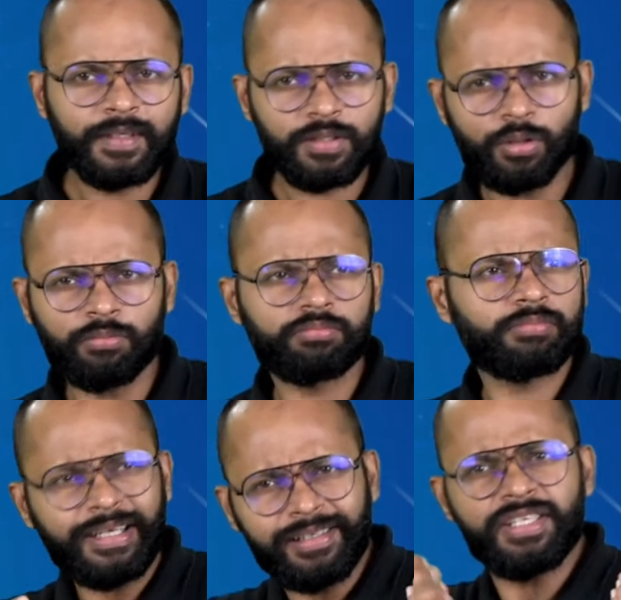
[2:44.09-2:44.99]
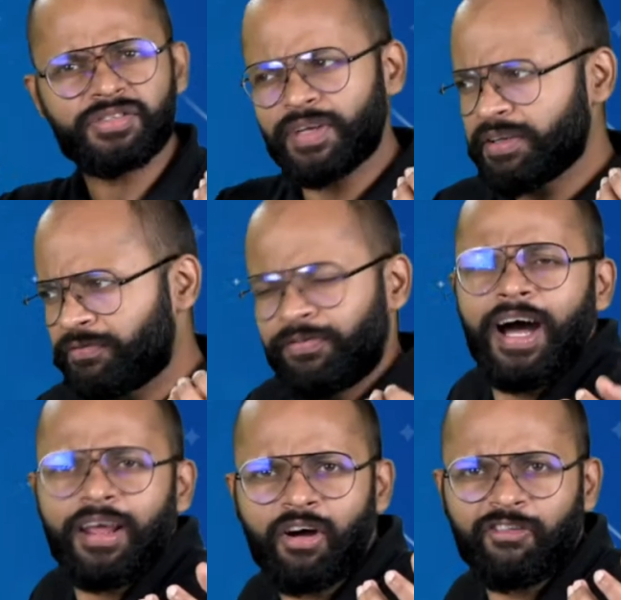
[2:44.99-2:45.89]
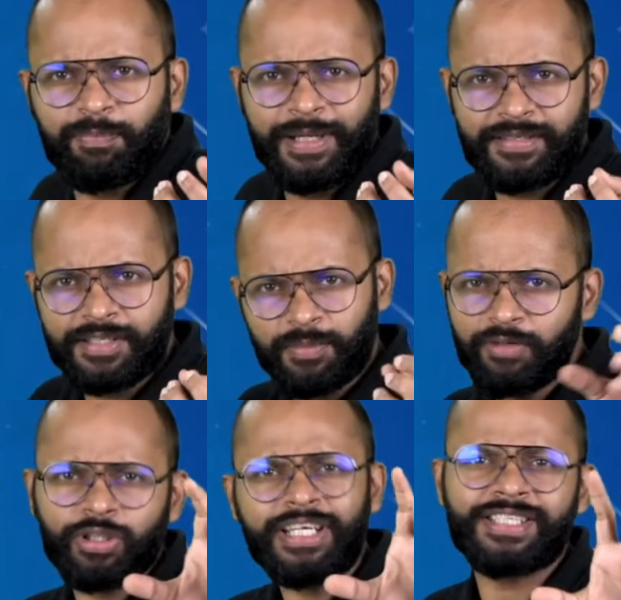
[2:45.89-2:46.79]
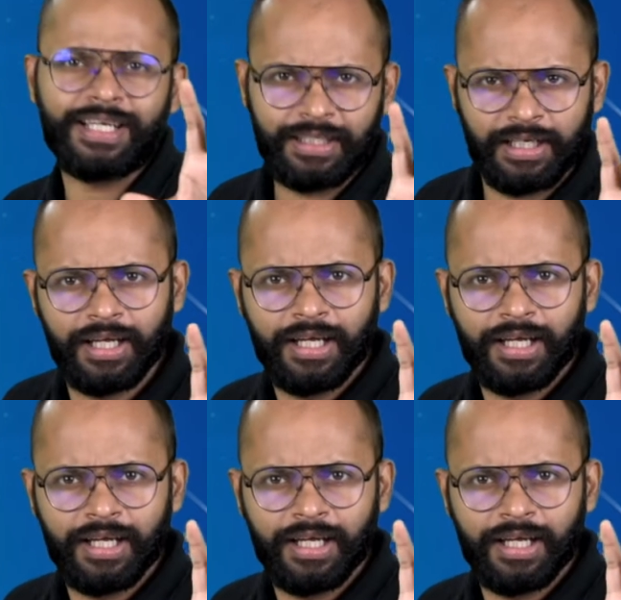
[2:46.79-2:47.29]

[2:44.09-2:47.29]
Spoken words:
So, at least very far off places mein, wo dikh jata hai.